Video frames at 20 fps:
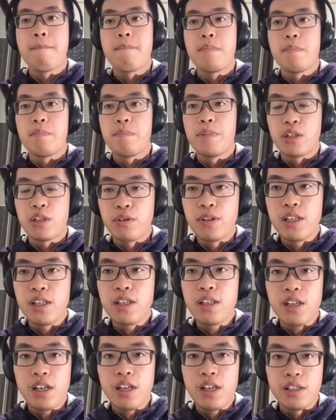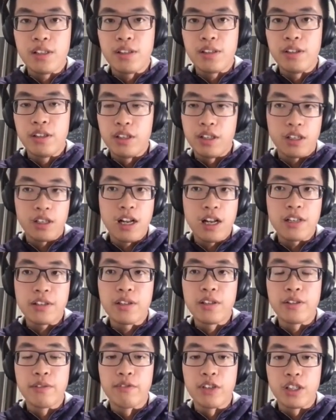between the glass
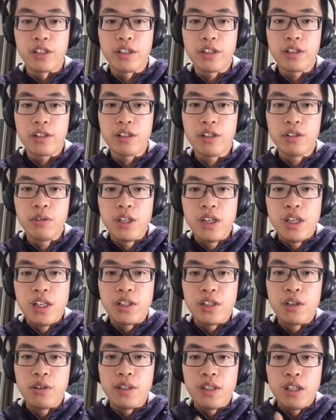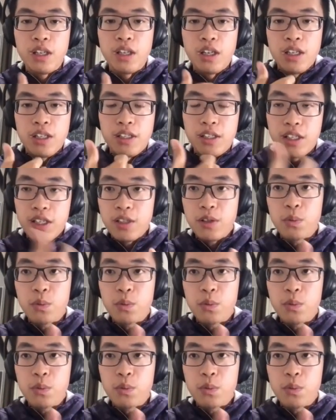is vertical. So this